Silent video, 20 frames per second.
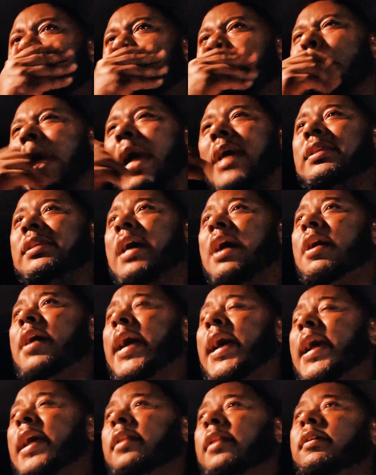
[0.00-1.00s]
That's how
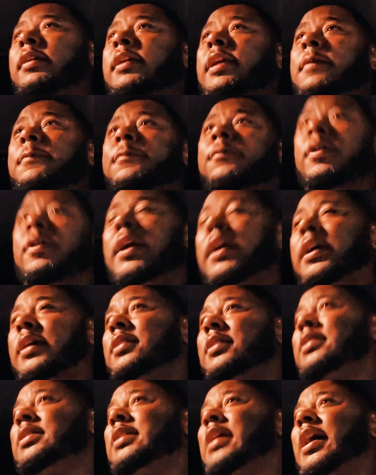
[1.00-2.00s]
I had to keep
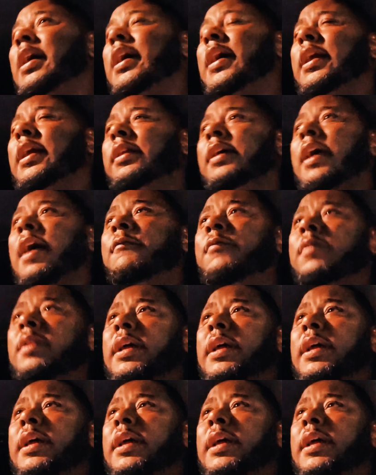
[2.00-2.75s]
friends. That's how I had to have